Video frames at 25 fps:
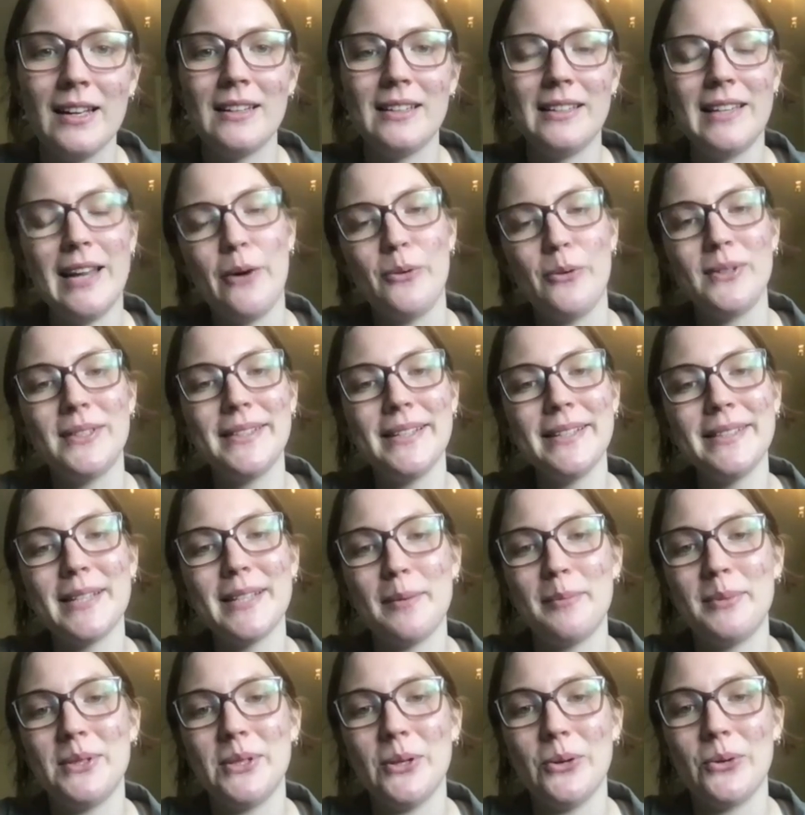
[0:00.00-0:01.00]
Now, as this
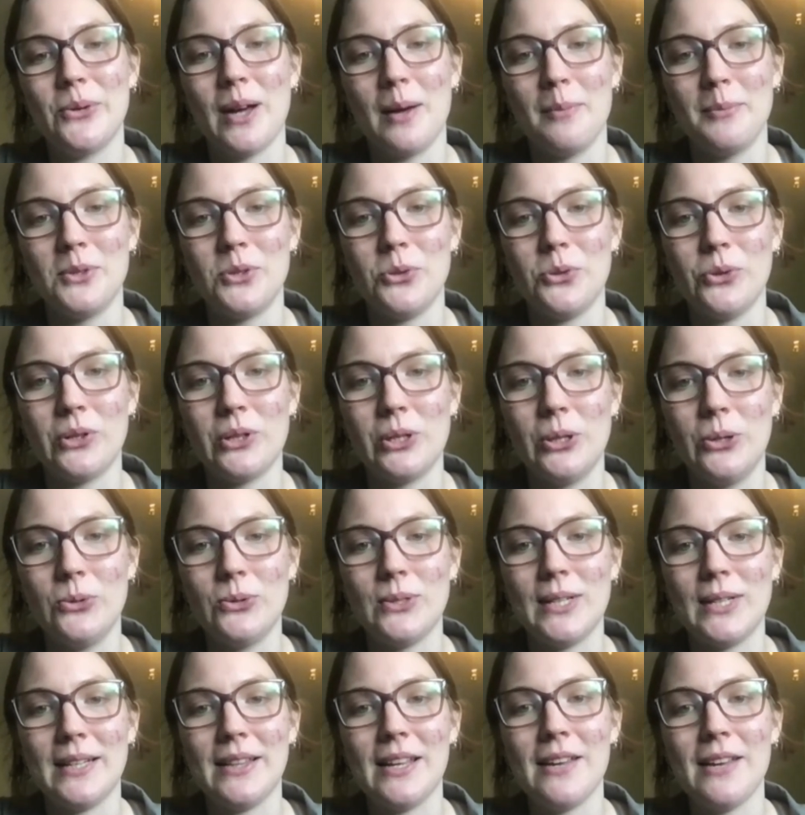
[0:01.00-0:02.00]
episode comes to a
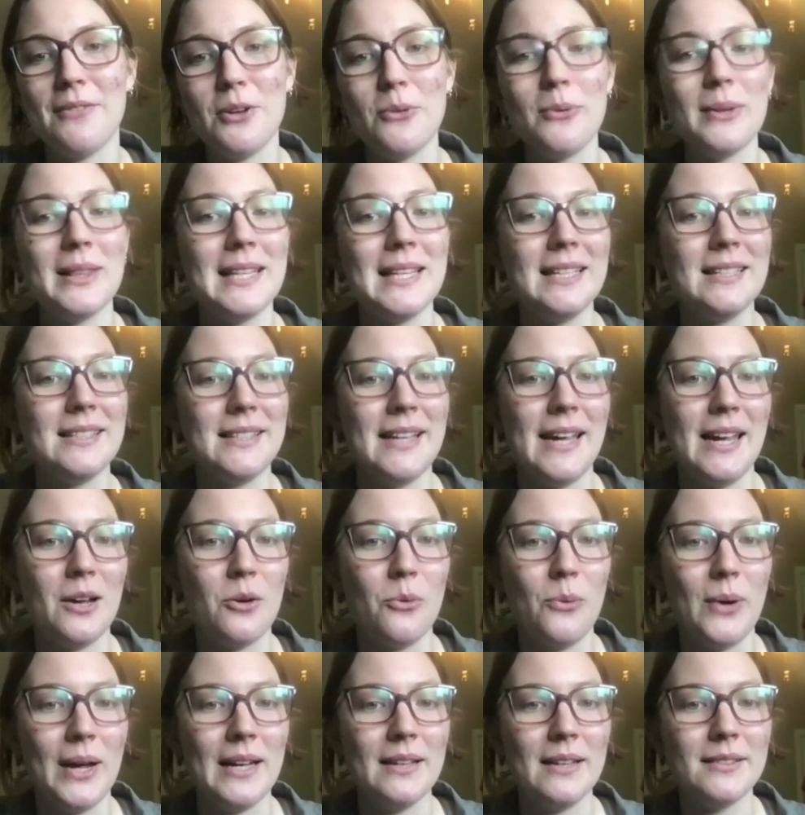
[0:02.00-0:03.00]
close, I leave you with these
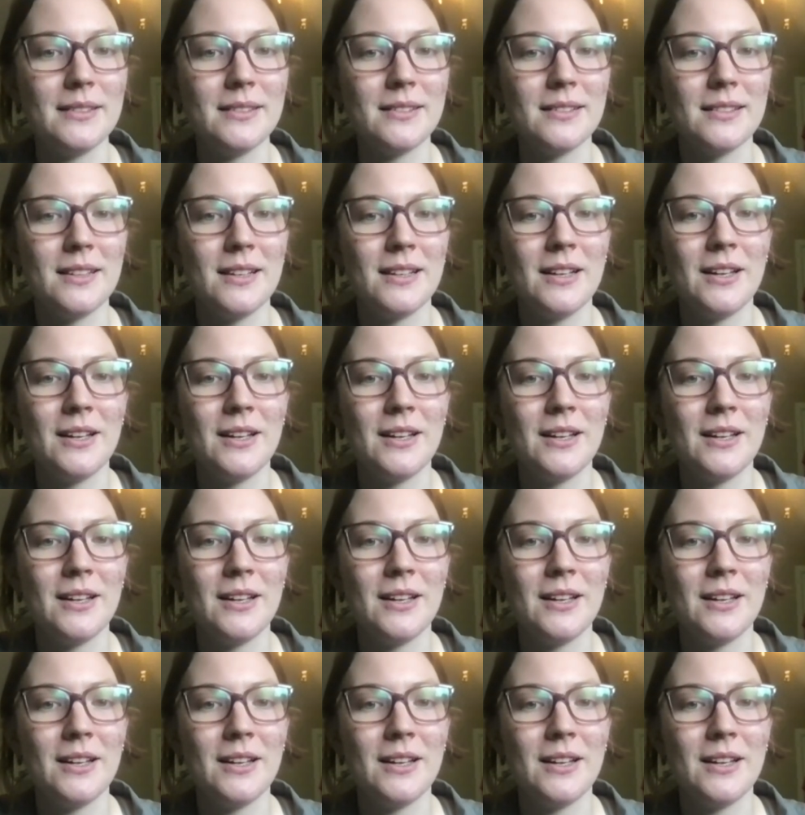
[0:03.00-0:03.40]
takeaways.